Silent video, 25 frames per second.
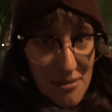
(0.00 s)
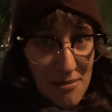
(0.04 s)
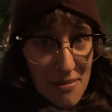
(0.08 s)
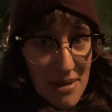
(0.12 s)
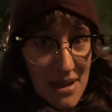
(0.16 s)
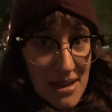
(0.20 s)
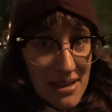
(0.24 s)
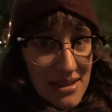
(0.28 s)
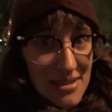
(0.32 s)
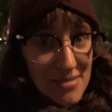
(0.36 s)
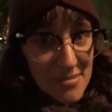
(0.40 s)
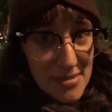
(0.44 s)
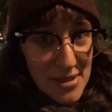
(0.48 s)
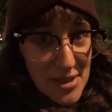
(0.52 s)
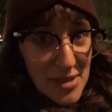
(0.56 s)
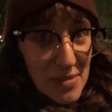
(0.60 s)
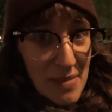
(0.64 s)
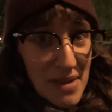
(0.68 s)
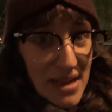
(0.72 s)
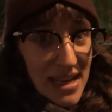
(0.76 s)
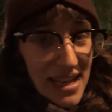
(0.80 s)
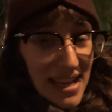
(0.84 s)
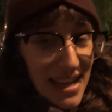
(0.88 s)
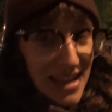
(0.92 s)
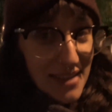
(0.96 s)
Welcome to
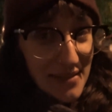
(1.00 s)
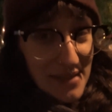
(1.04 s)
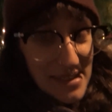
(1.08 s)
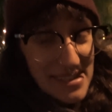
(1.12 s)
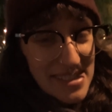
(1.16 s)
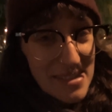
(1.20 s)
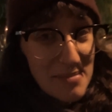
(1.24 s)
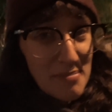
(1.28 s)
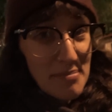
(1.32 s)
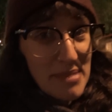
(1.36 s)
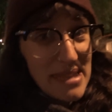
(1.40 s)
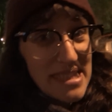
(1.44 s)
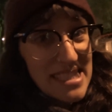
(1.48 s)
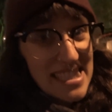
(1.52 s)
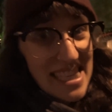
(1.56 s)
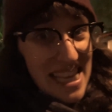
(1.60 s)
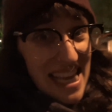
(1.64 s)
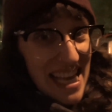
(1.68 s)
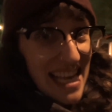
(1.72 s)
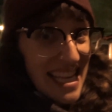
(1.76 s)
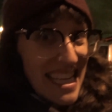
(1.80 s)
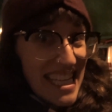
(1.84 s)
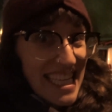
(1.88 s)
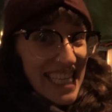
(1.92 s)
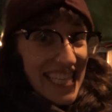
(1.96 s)
my life as a pizza
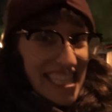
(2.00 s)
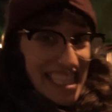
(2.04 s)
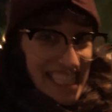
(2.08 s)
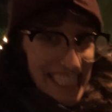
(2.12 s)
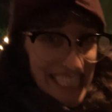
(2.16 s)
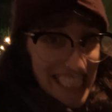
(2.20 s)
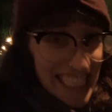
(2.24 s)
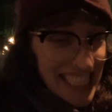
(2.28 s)
addict.